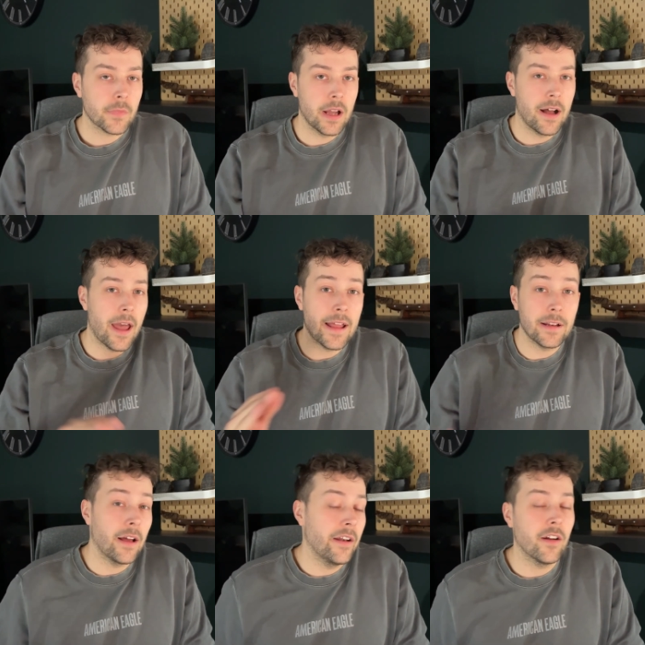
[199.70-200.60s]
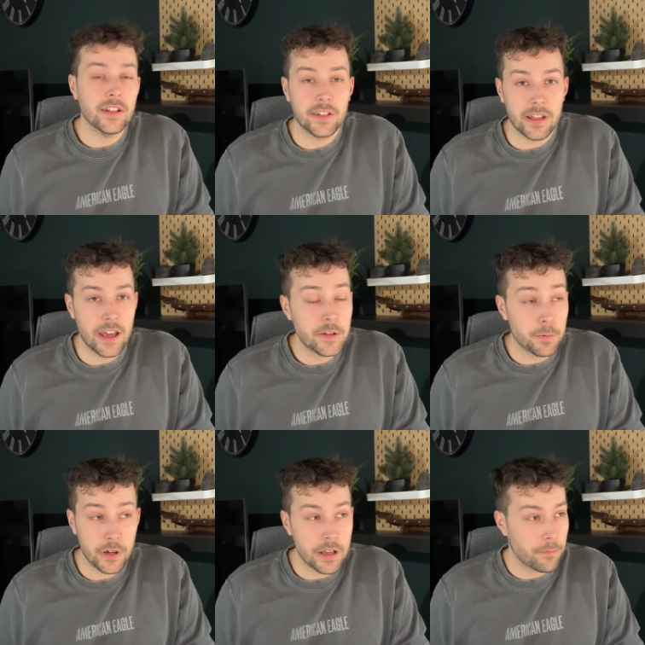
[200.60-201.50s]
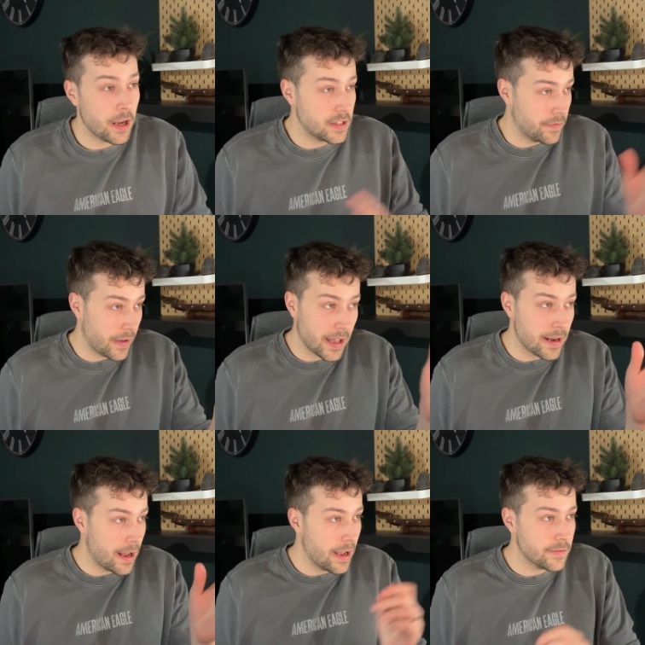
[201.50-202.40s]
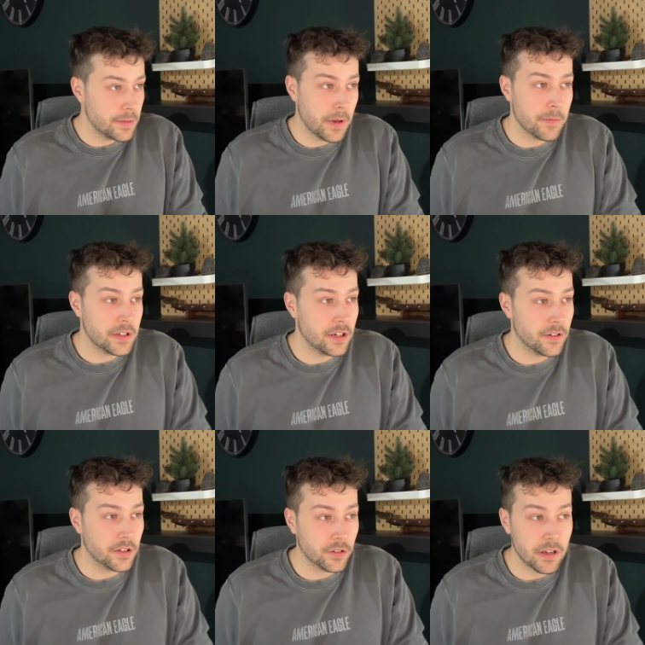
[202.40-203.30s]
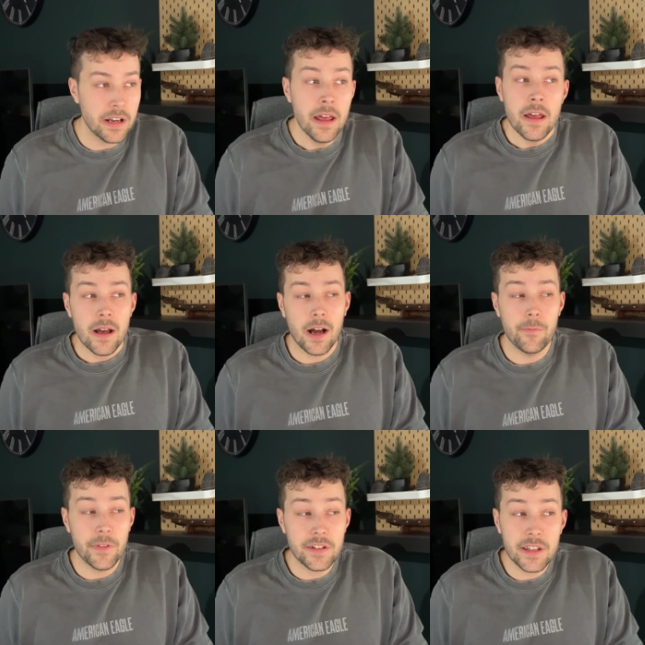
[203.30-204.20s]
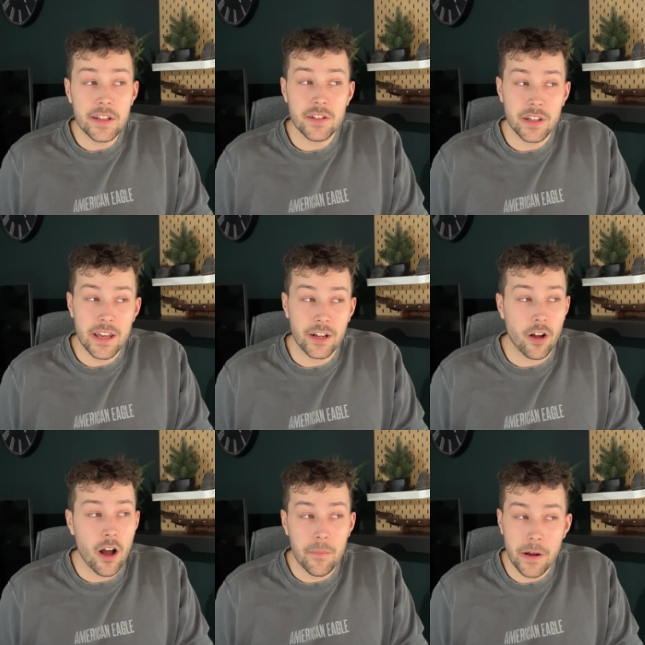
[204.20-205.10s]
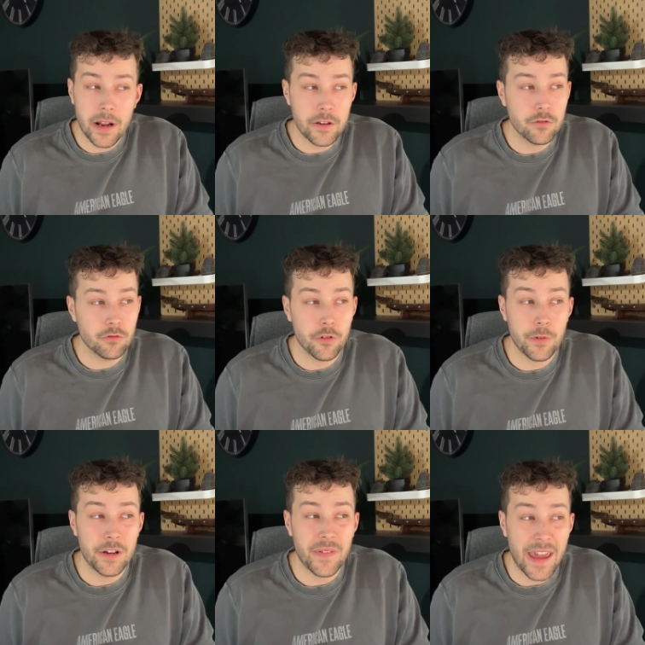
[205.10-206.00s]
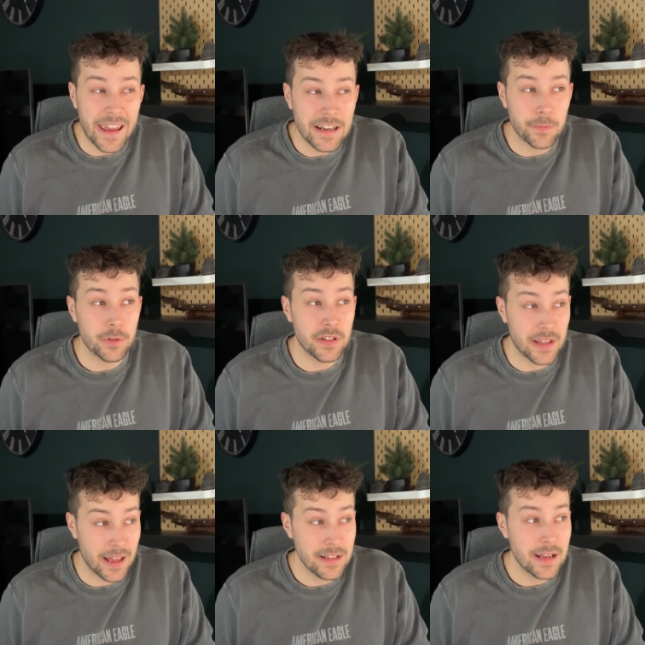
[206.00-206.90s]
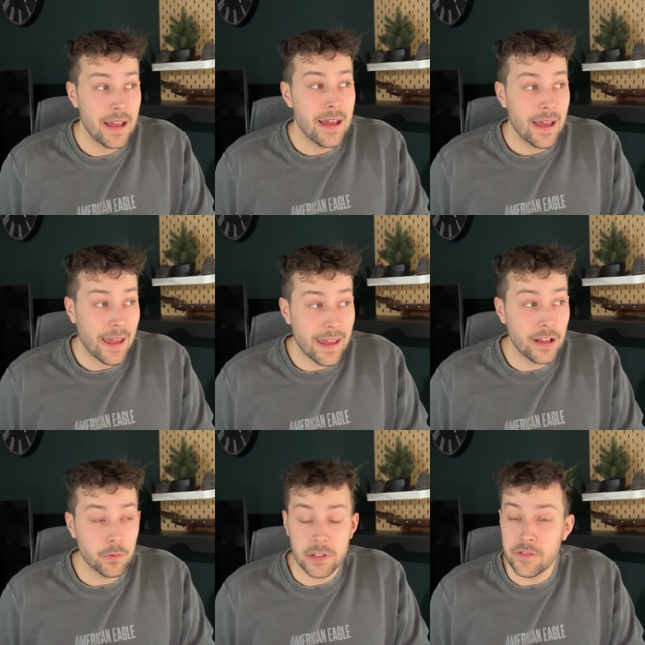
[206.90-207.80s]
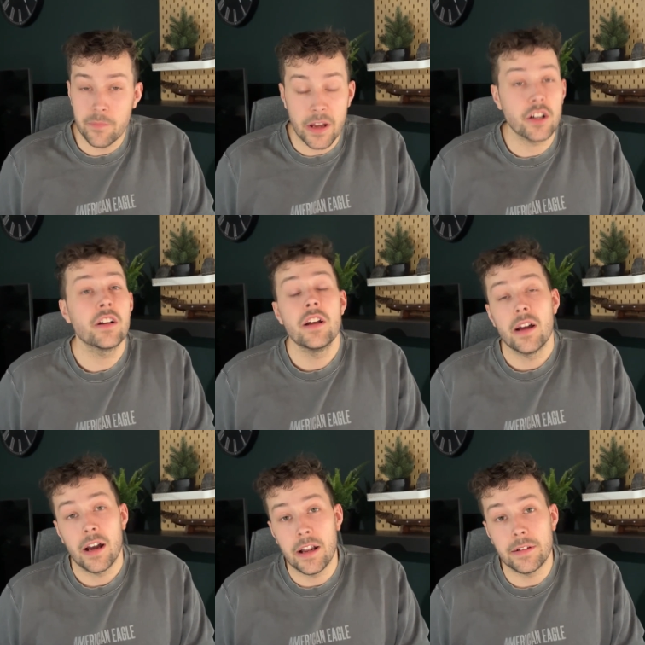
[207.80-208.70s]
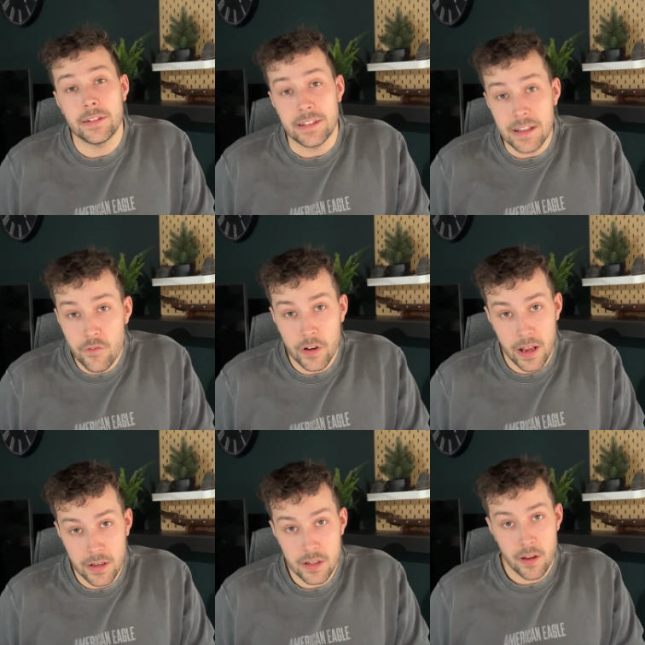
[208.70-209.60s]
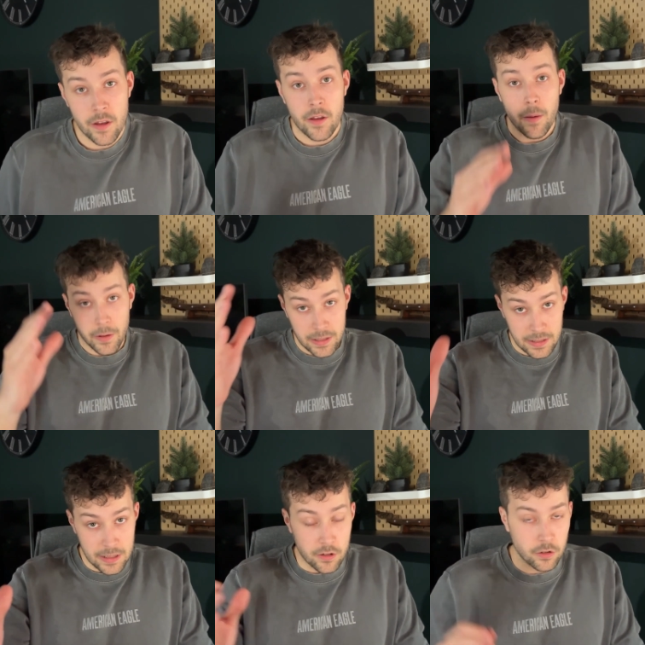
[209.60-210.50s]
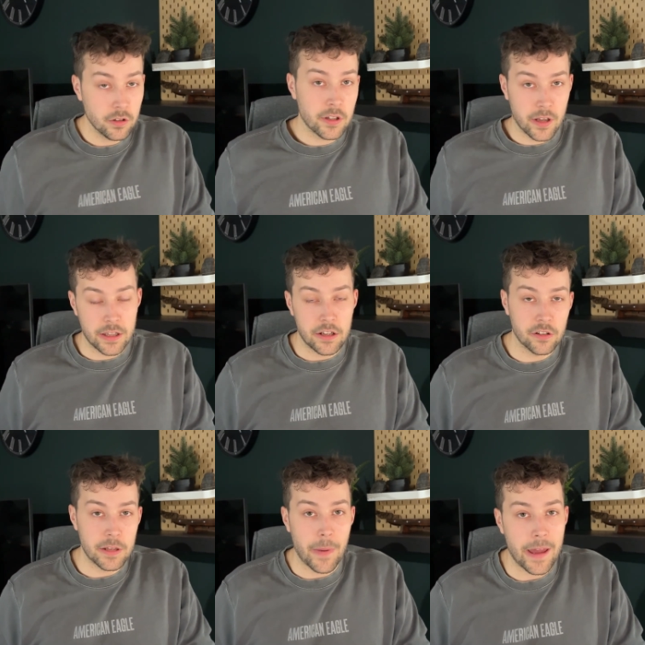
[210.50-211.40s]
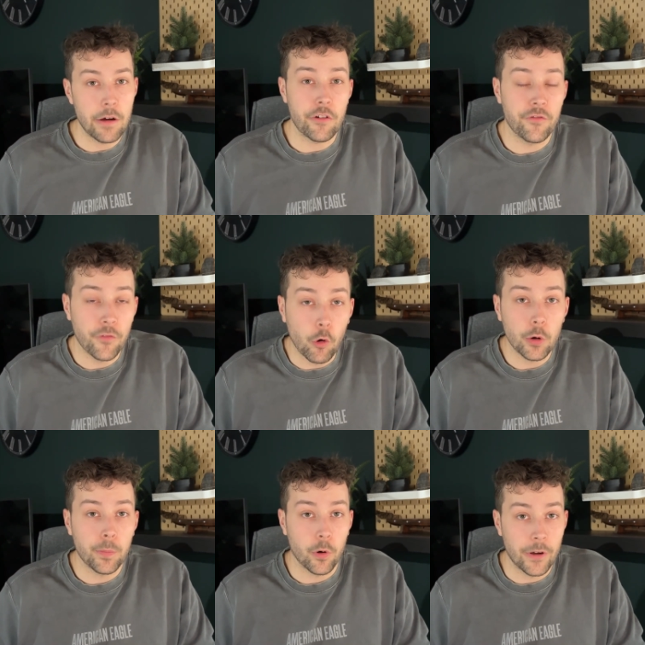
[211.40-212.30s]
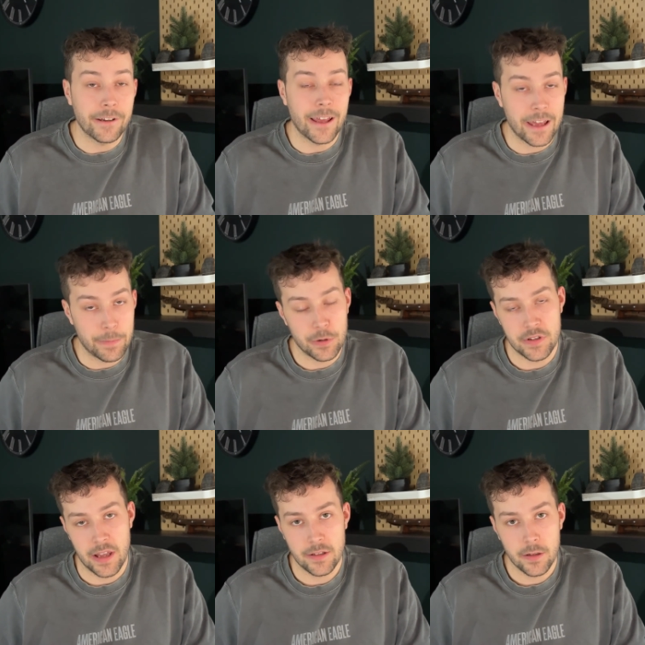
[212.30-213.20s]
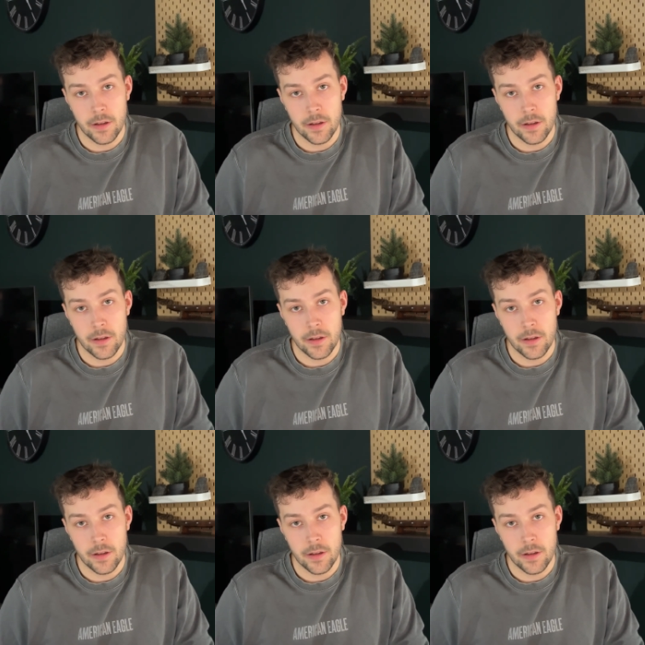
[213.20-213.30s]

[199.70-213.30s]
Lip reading: And honestly, it's pretty impressive. Again, I have some numbers here on the screen. This thing is looking at a compound annual growth rate of 8%. And what's even better, a dividend yield, a yearly payout of 4.8%.